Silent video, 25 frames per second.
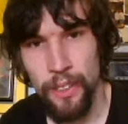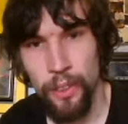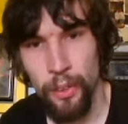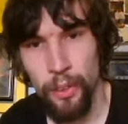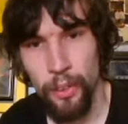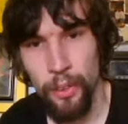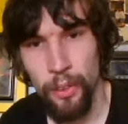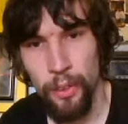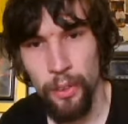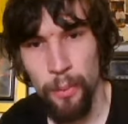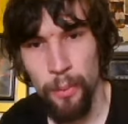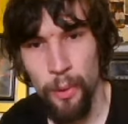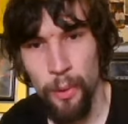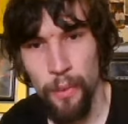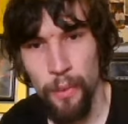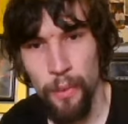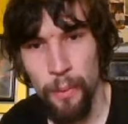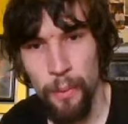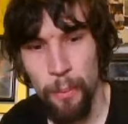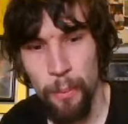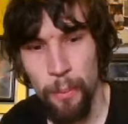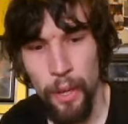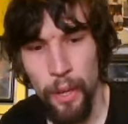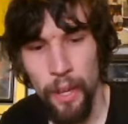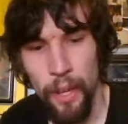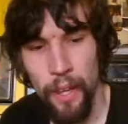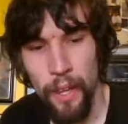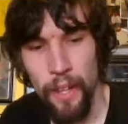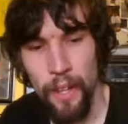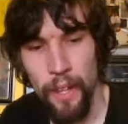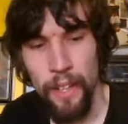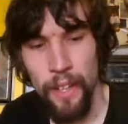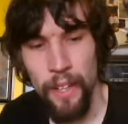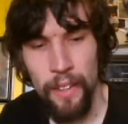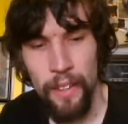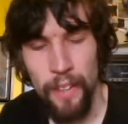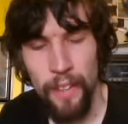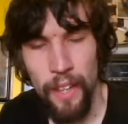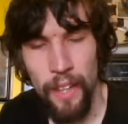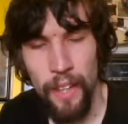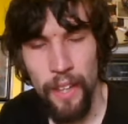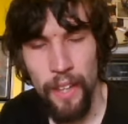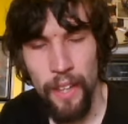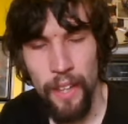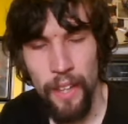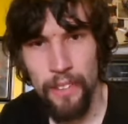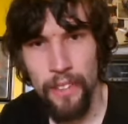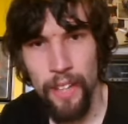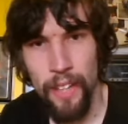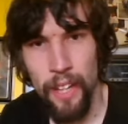an older movie, but that
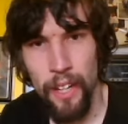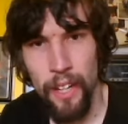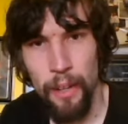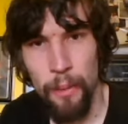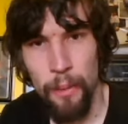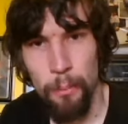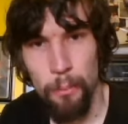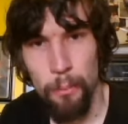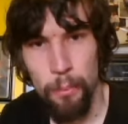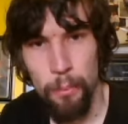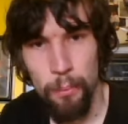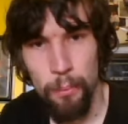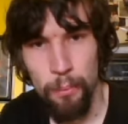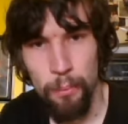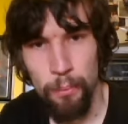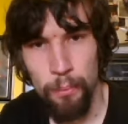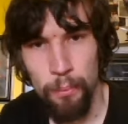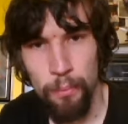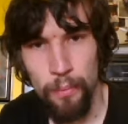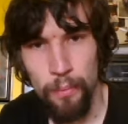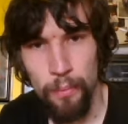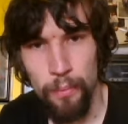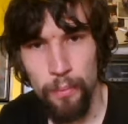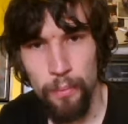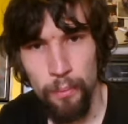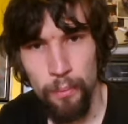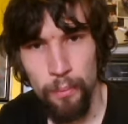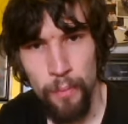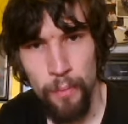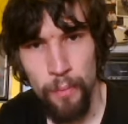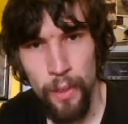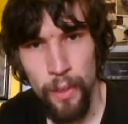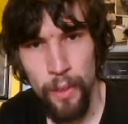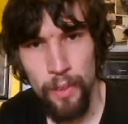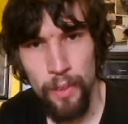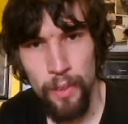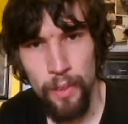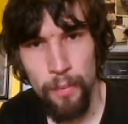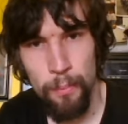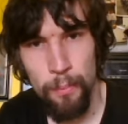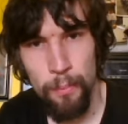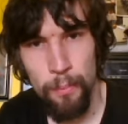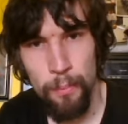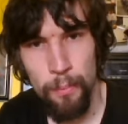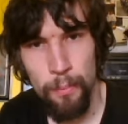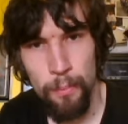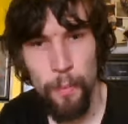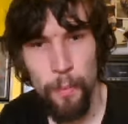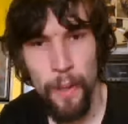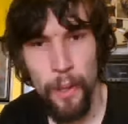did kind of
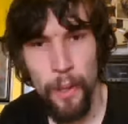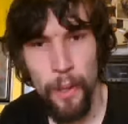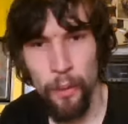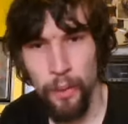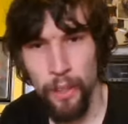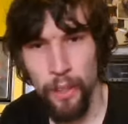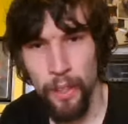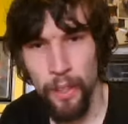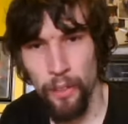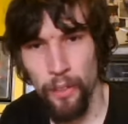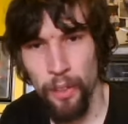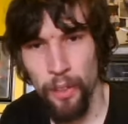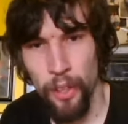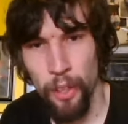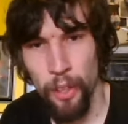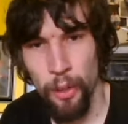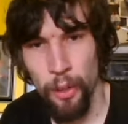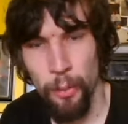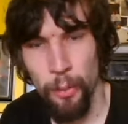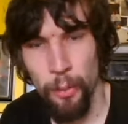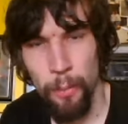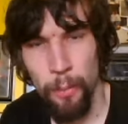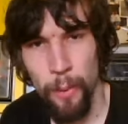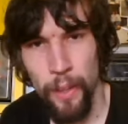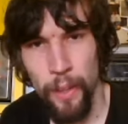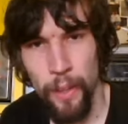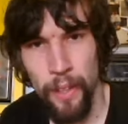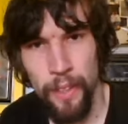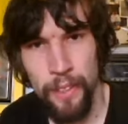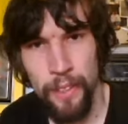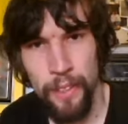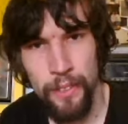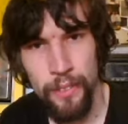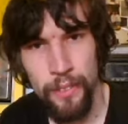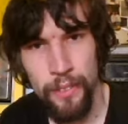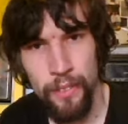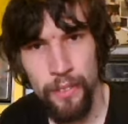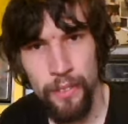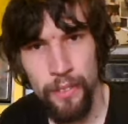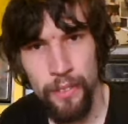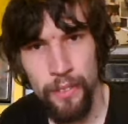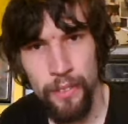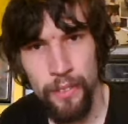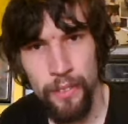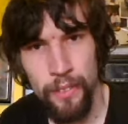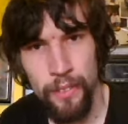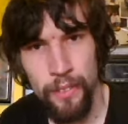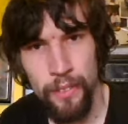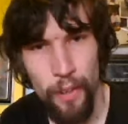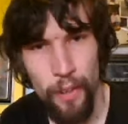bug me only a little. But it's, like I
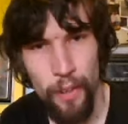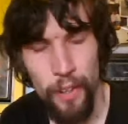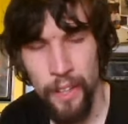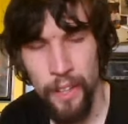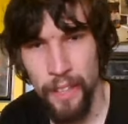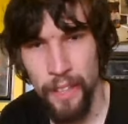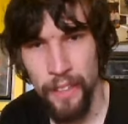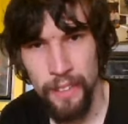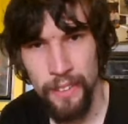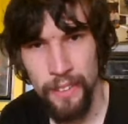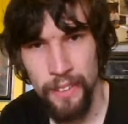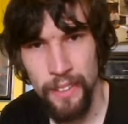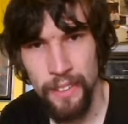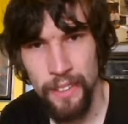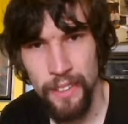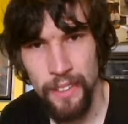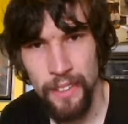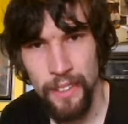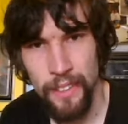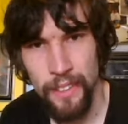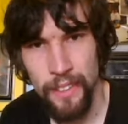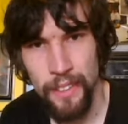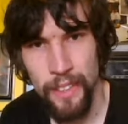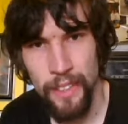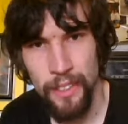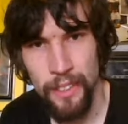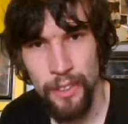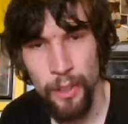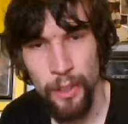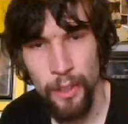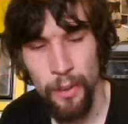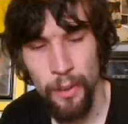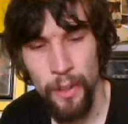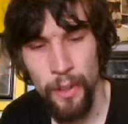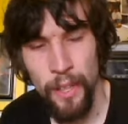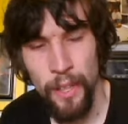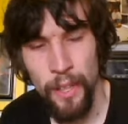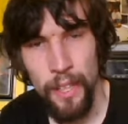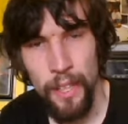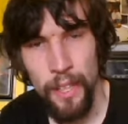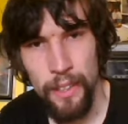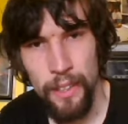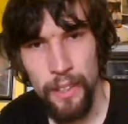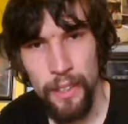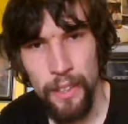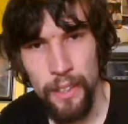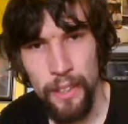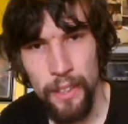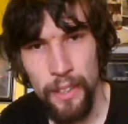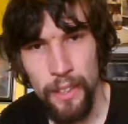said, very inconsistent. So
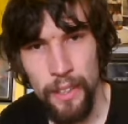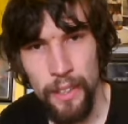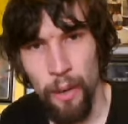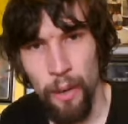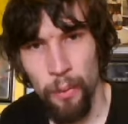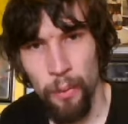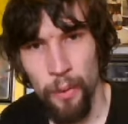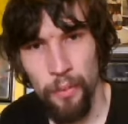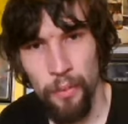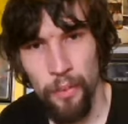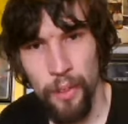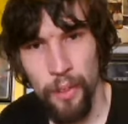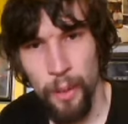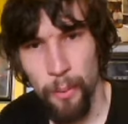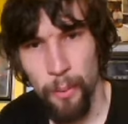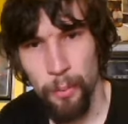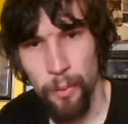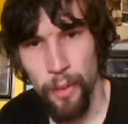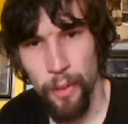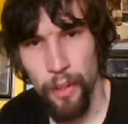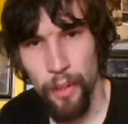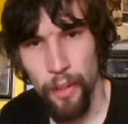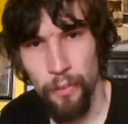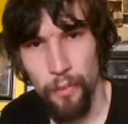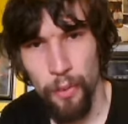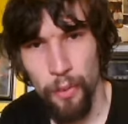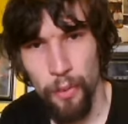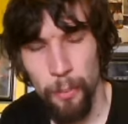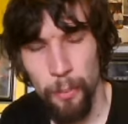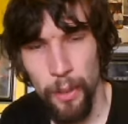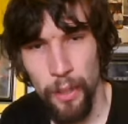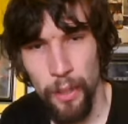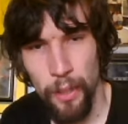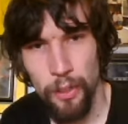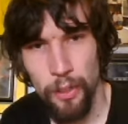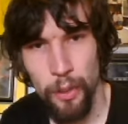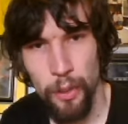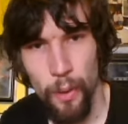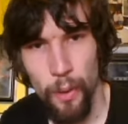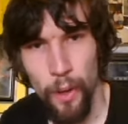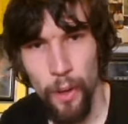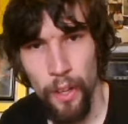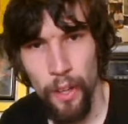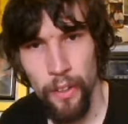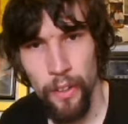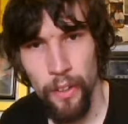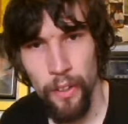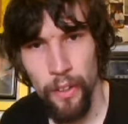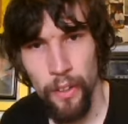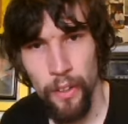definitely not worth an upgrade for picture
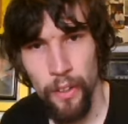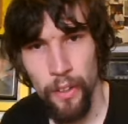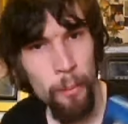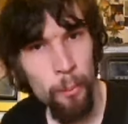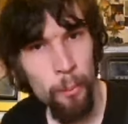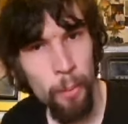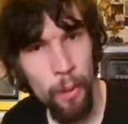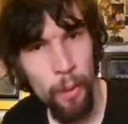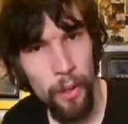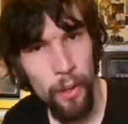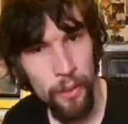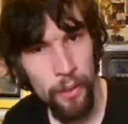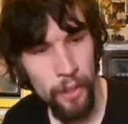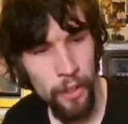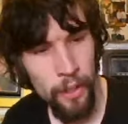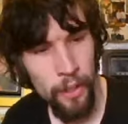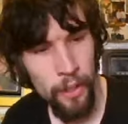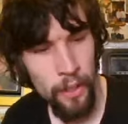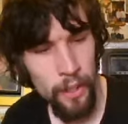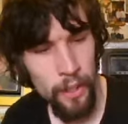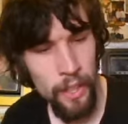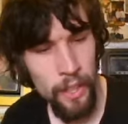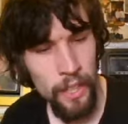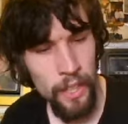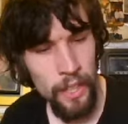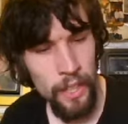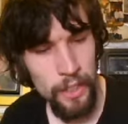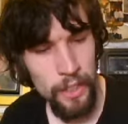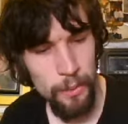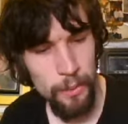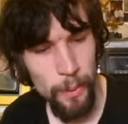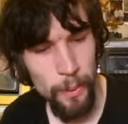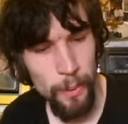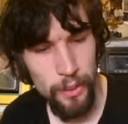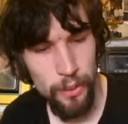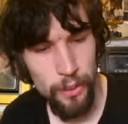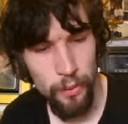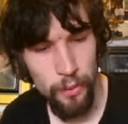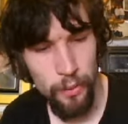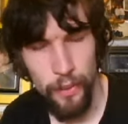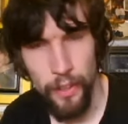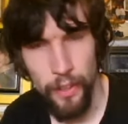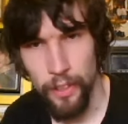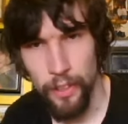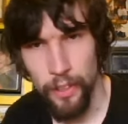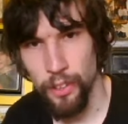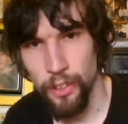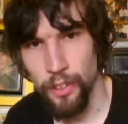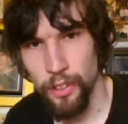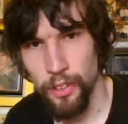quality. But the special
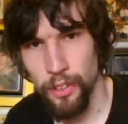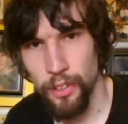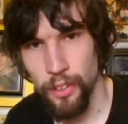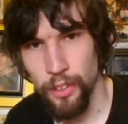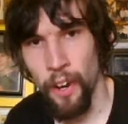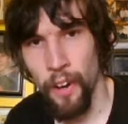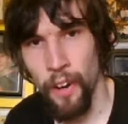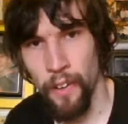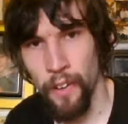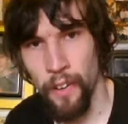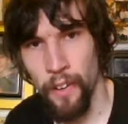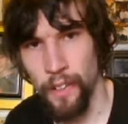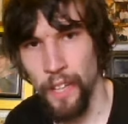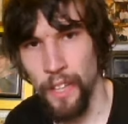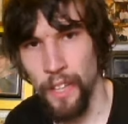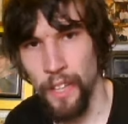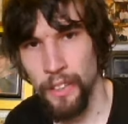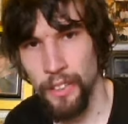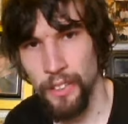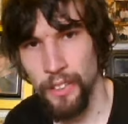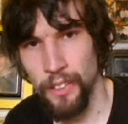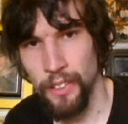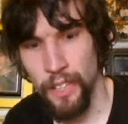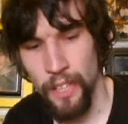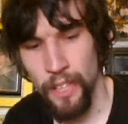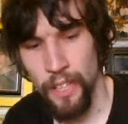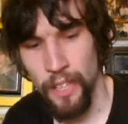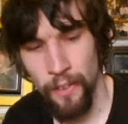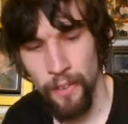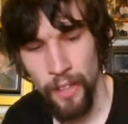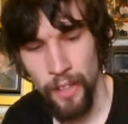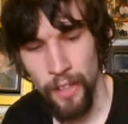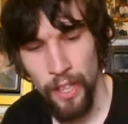features are in HD.